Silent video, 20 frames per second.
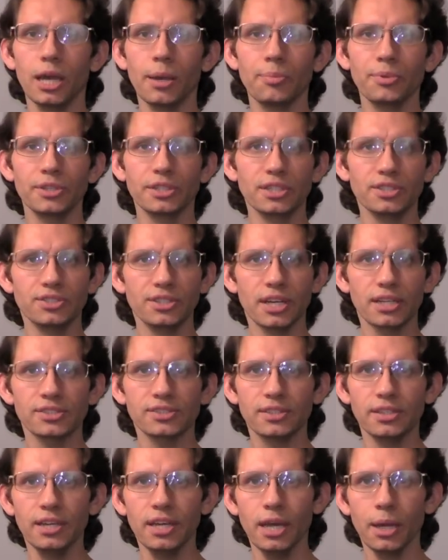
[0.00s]
amp and
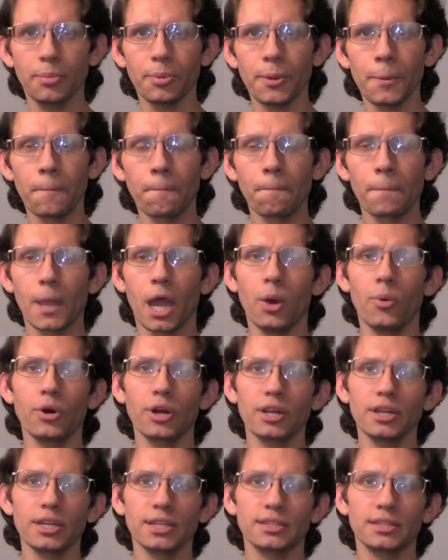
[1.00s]
congest the amp. I
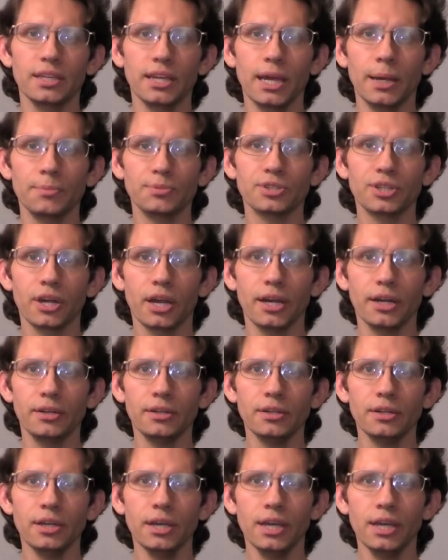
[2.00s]
want to let the amp shine.